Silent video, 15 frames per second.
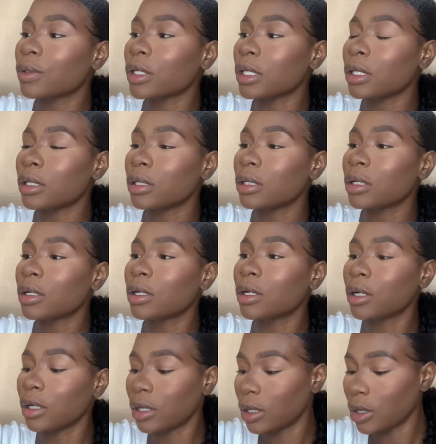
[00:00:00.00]
in
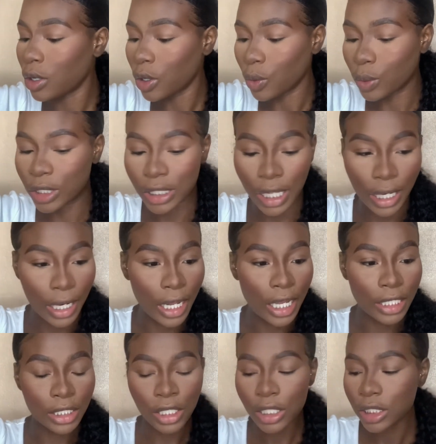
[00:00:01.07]
with a
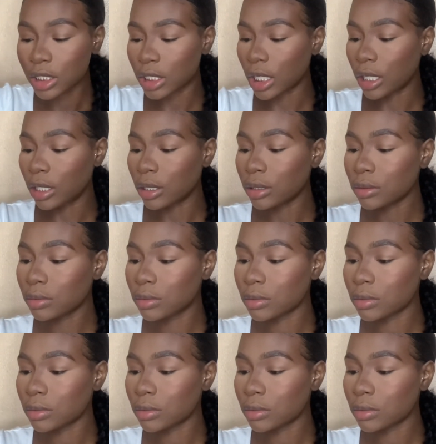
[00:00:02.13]
lighter shade